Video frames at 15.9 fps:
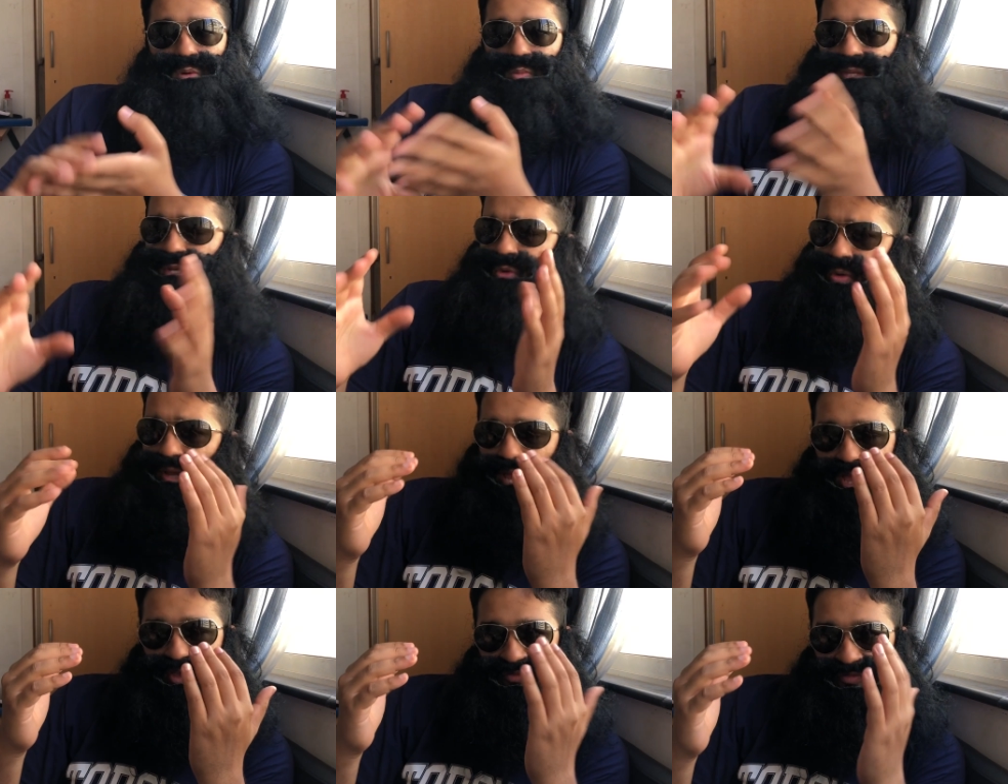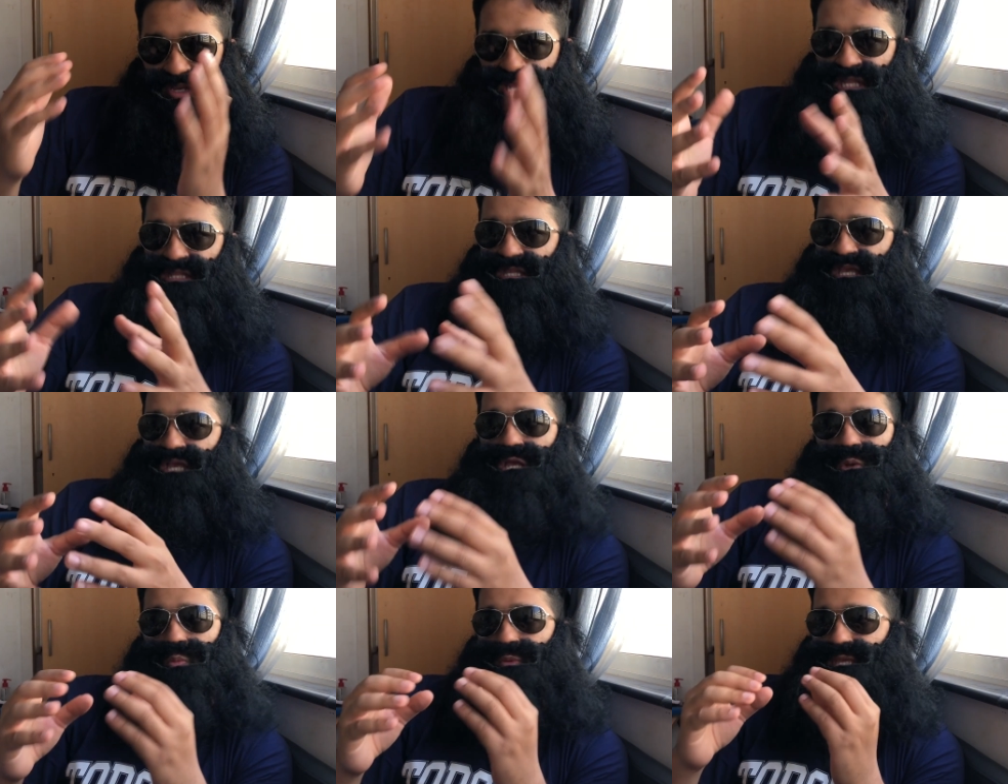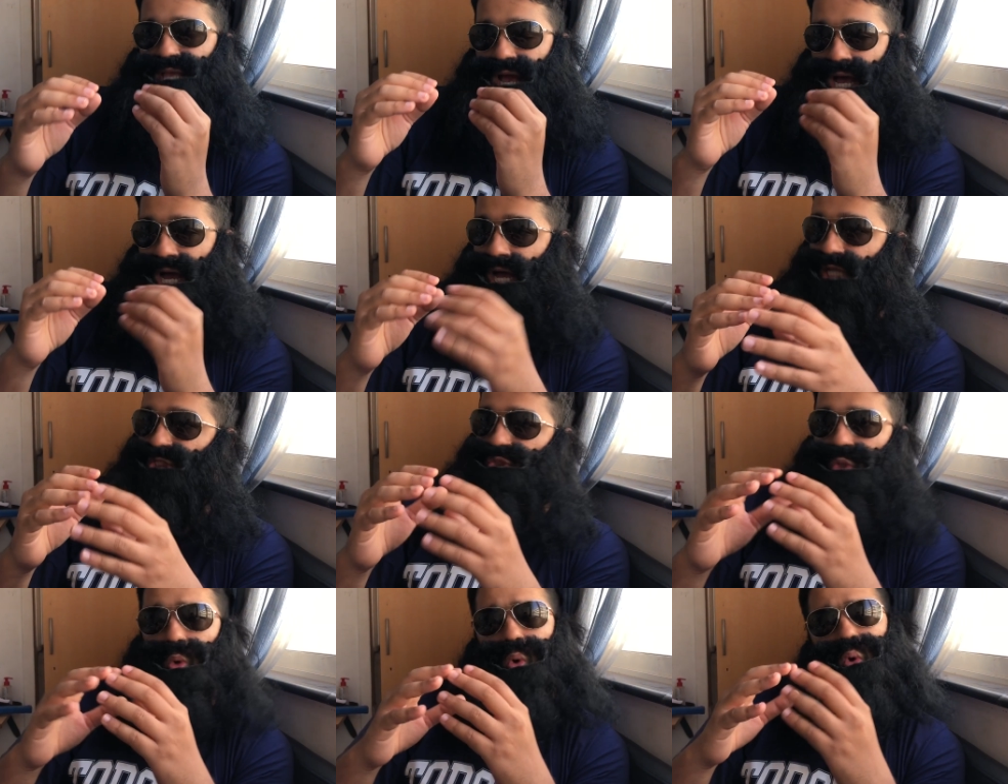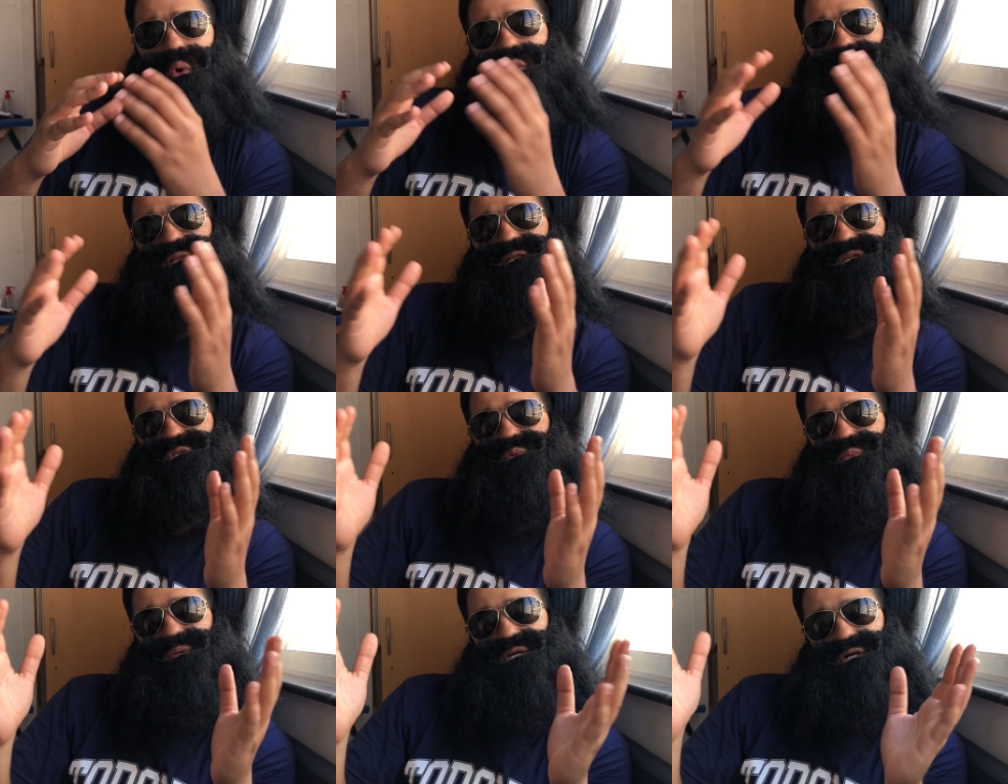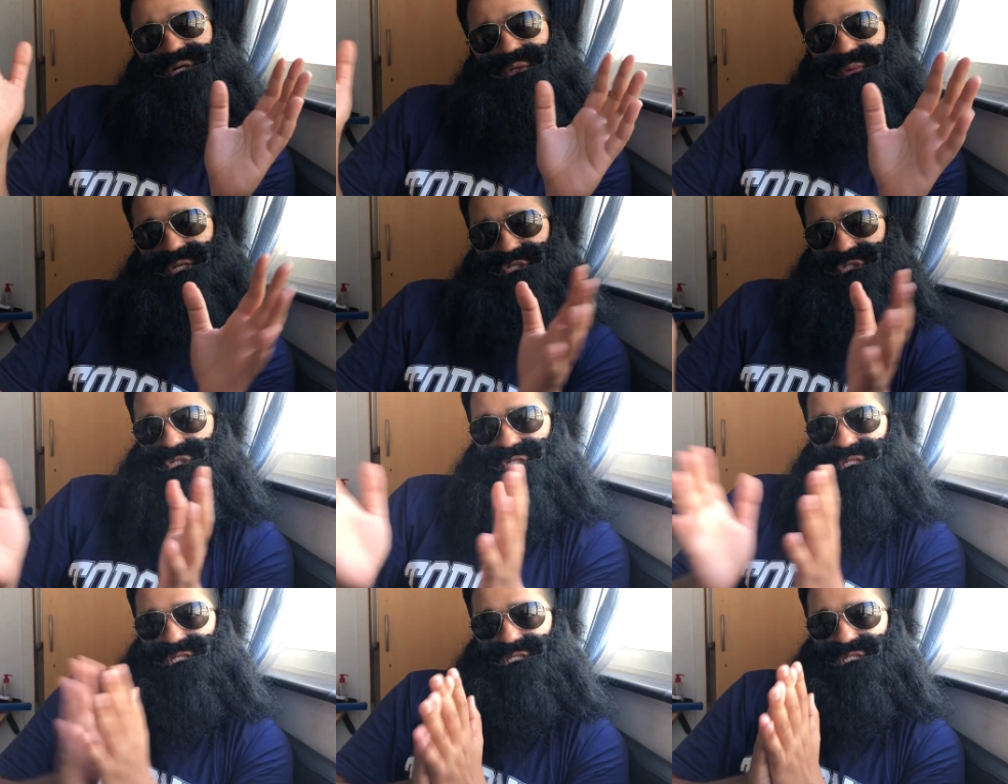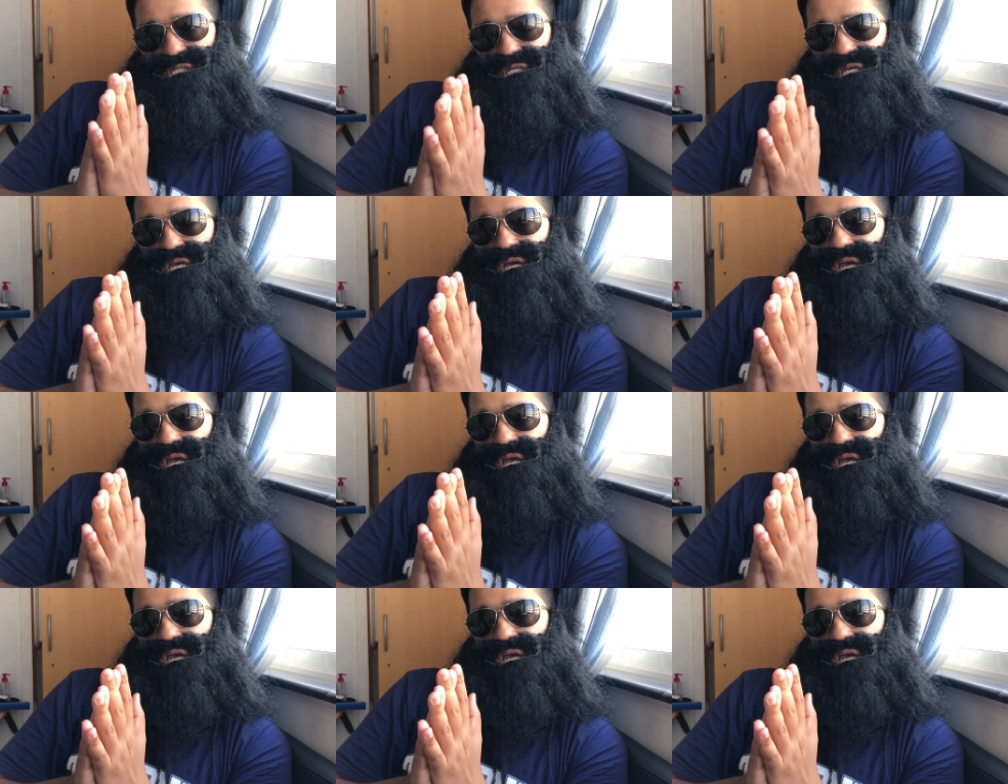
we know everything we ask all these weird questions